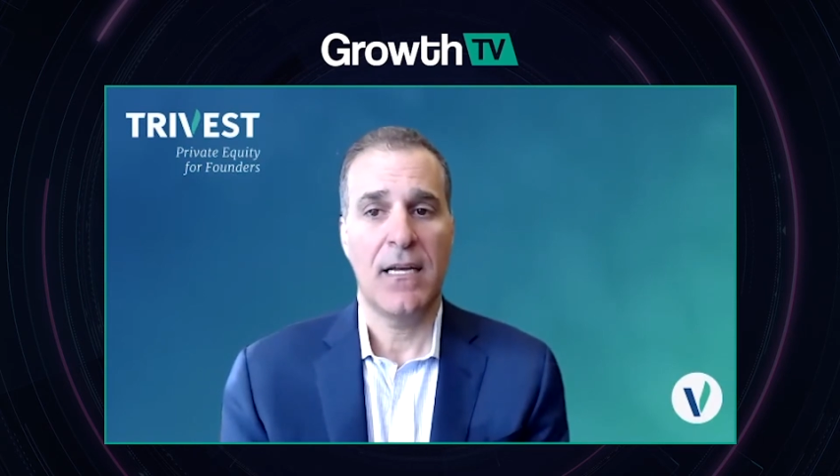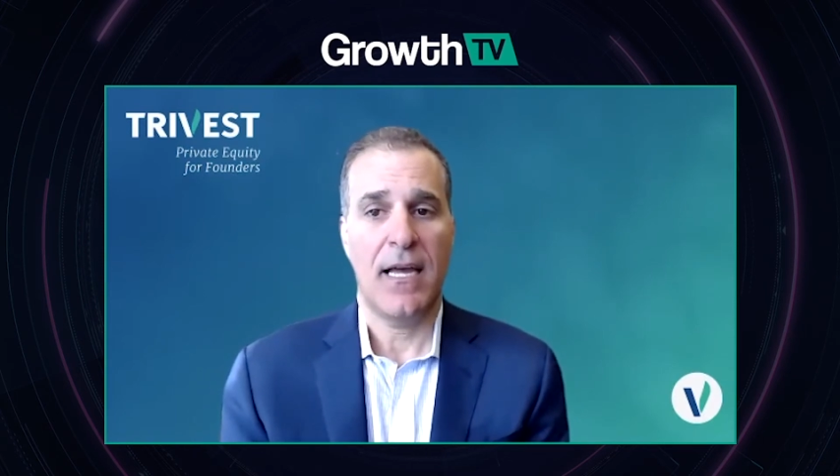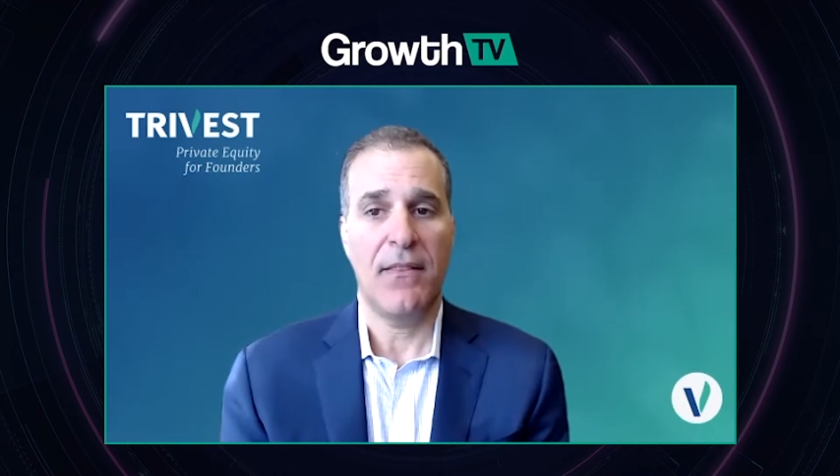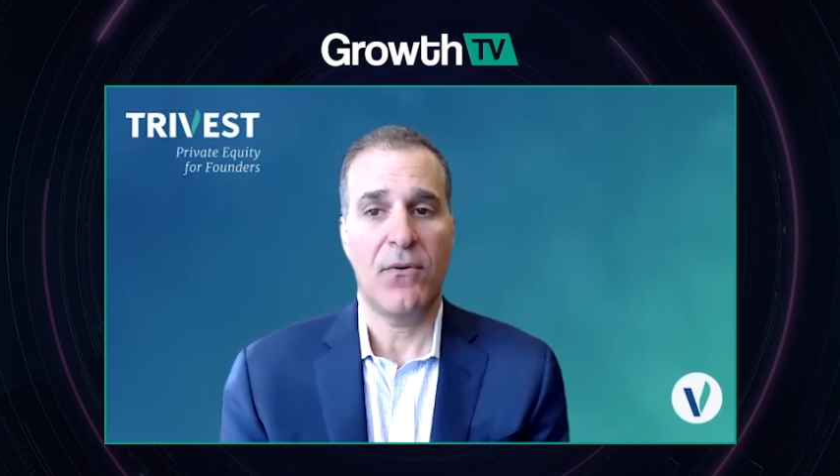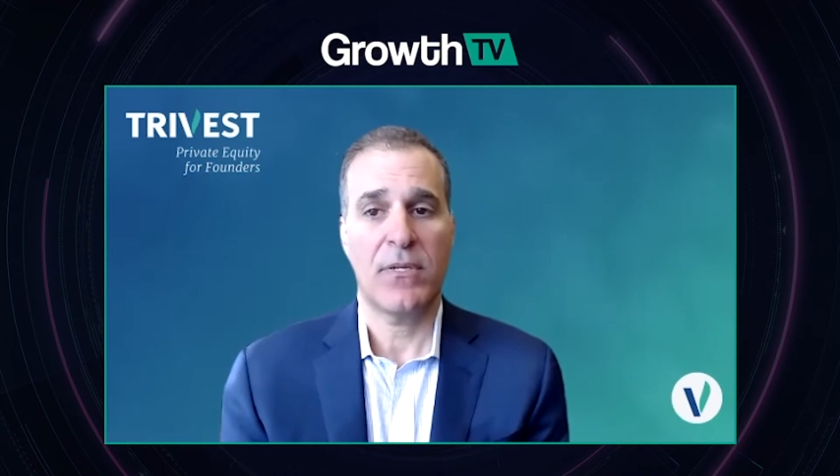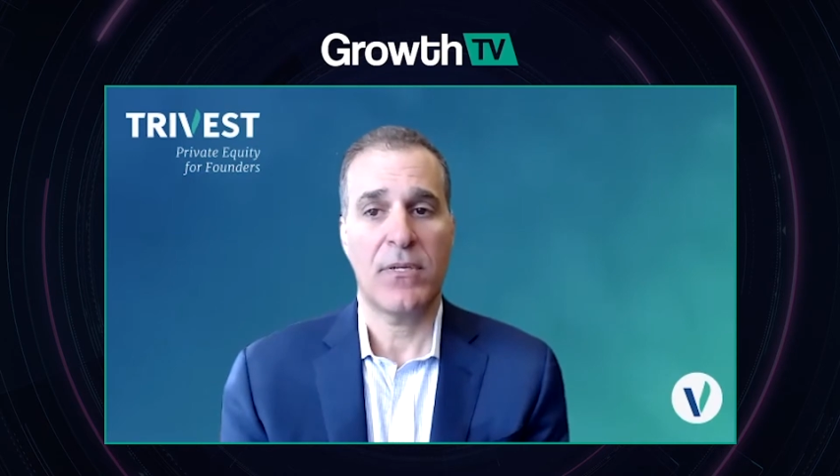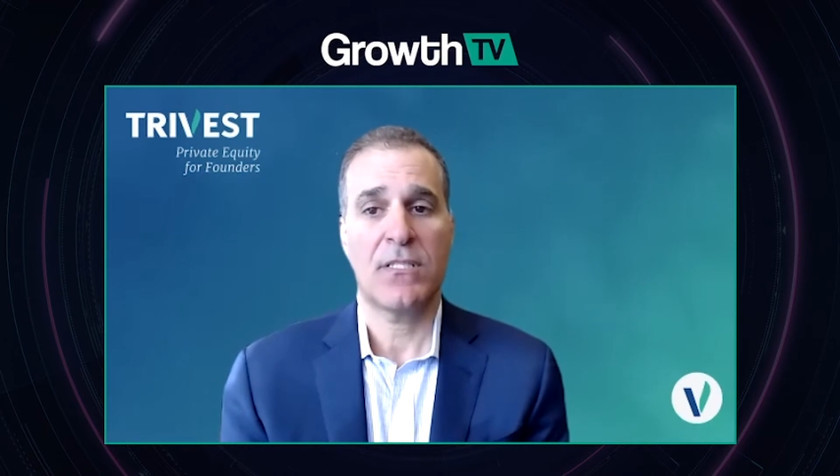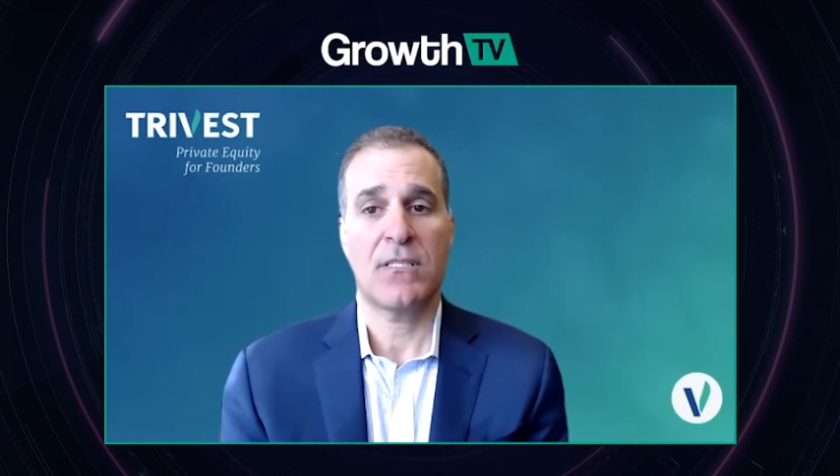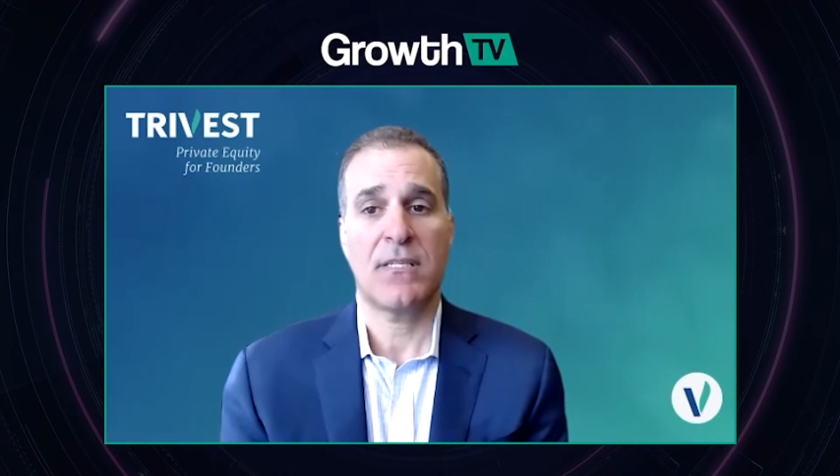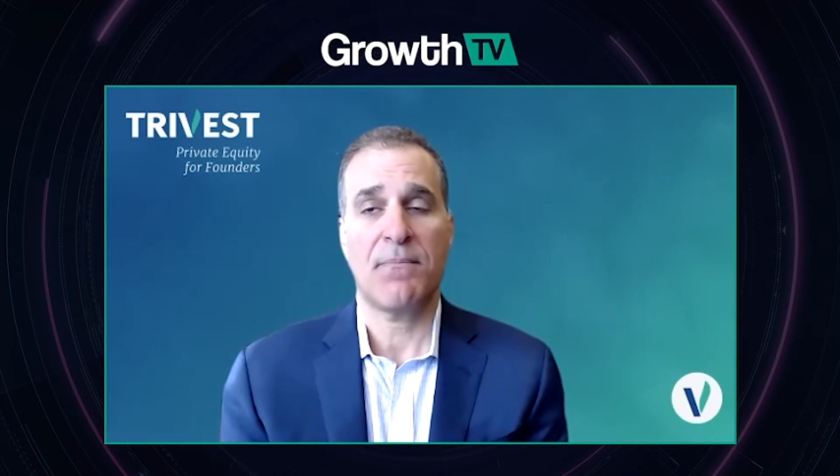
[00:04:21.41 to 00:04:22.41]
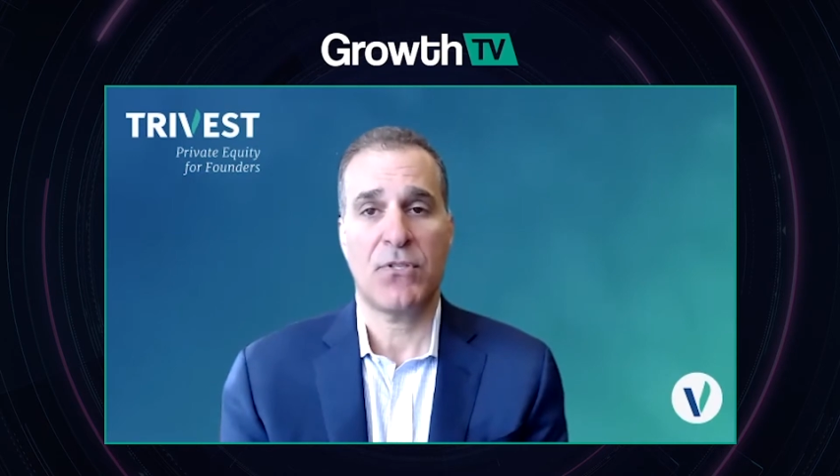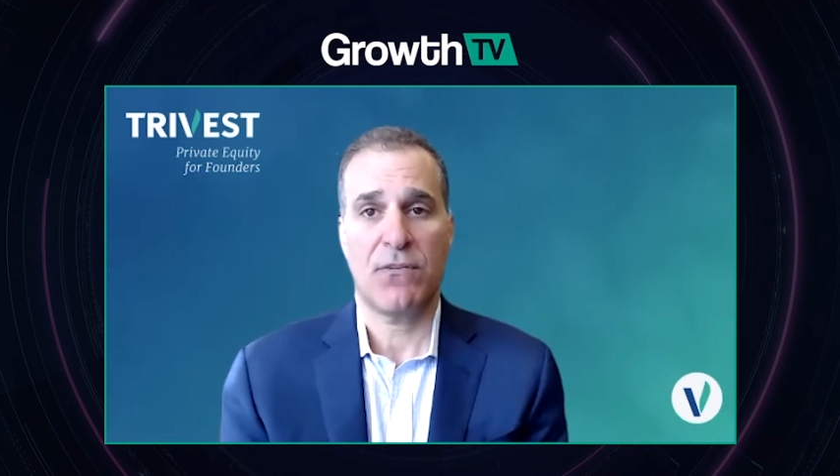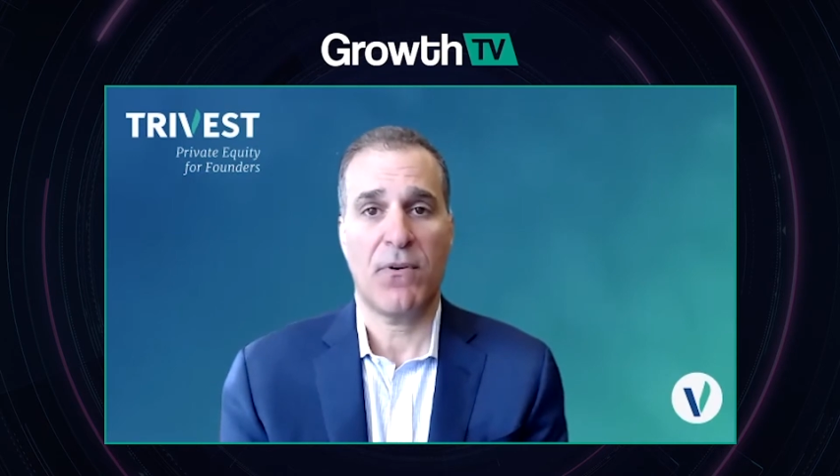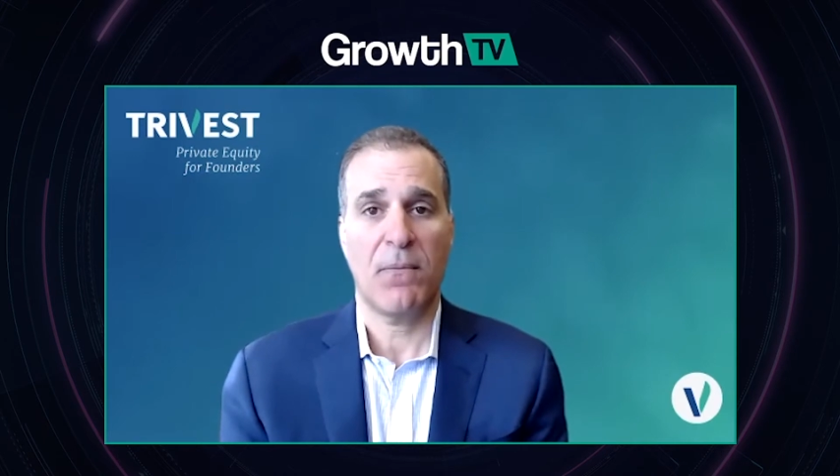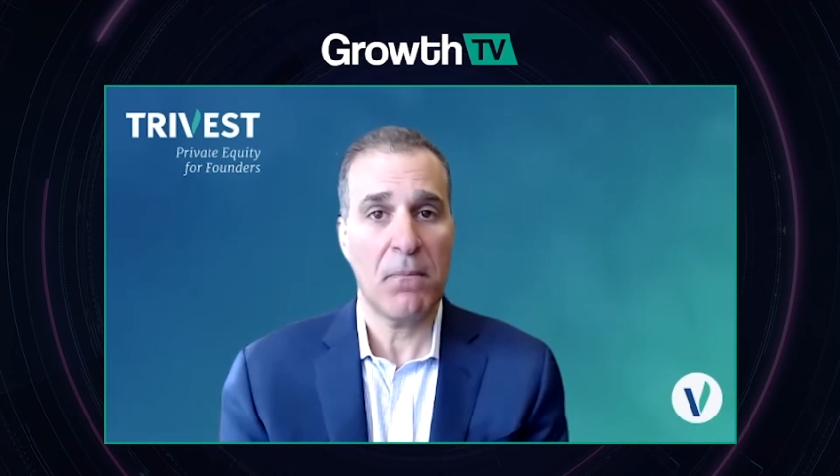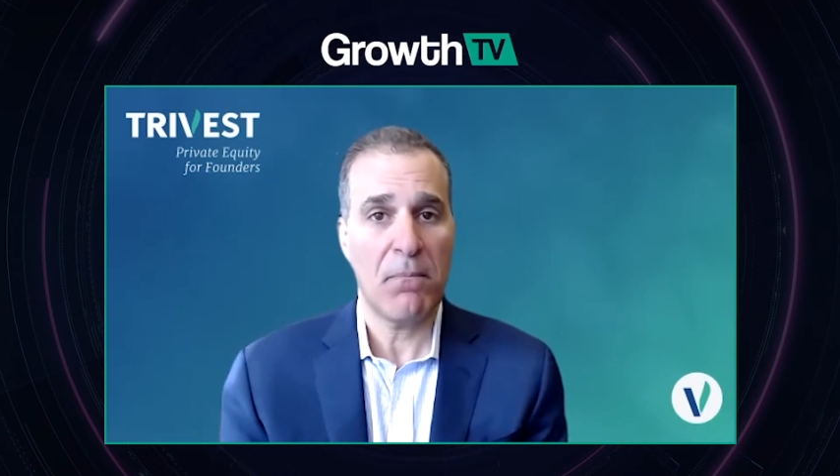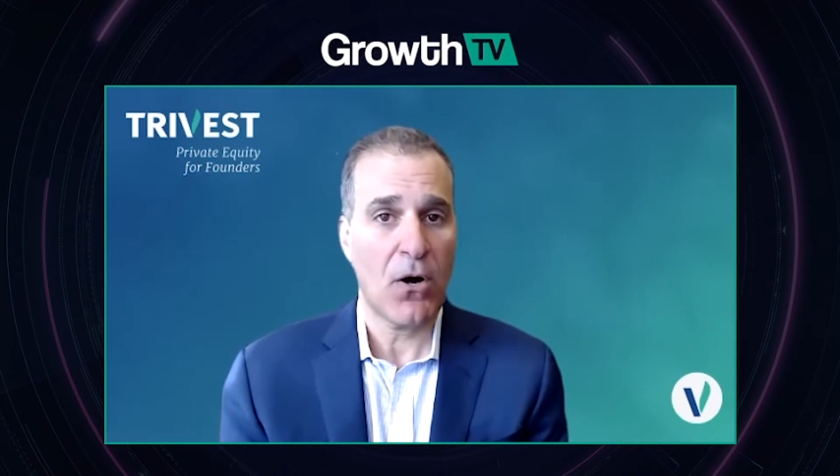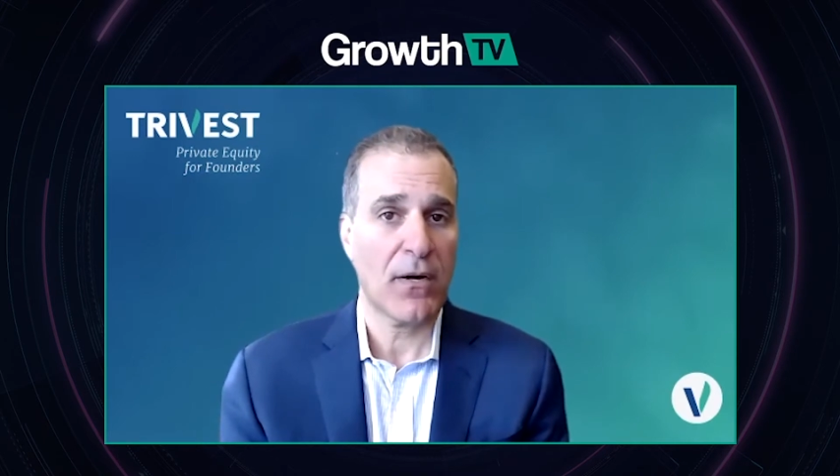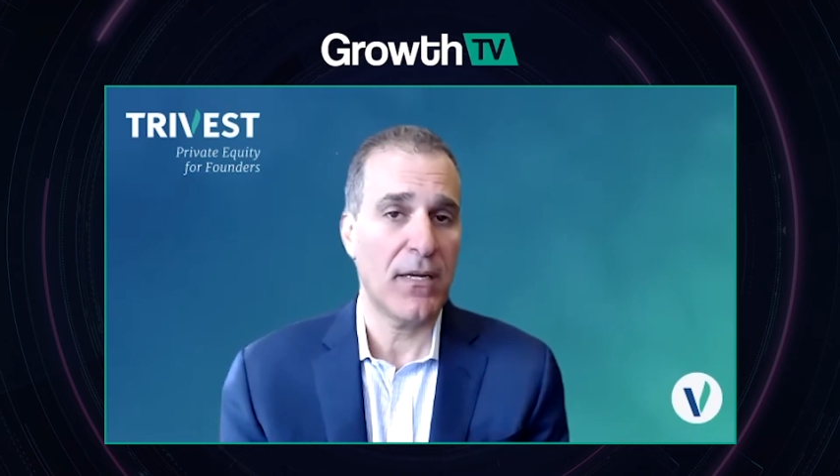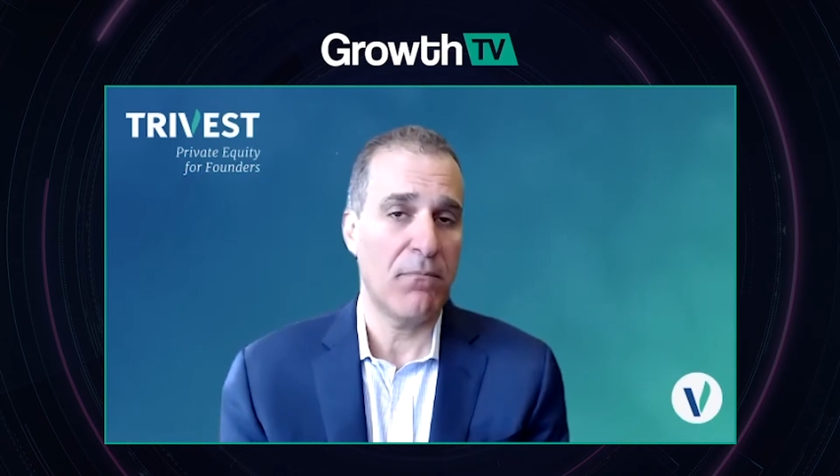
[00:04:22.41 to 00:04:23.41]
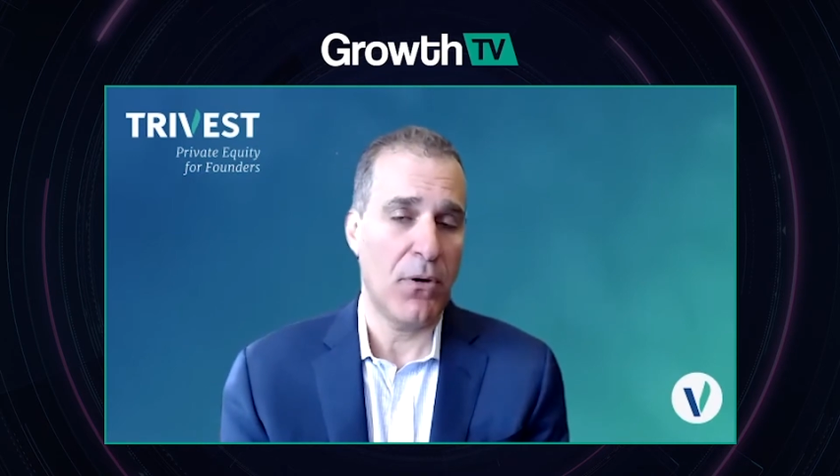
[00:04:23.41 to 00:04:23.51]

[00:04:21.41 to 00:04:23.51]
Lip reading: and the reception from the market,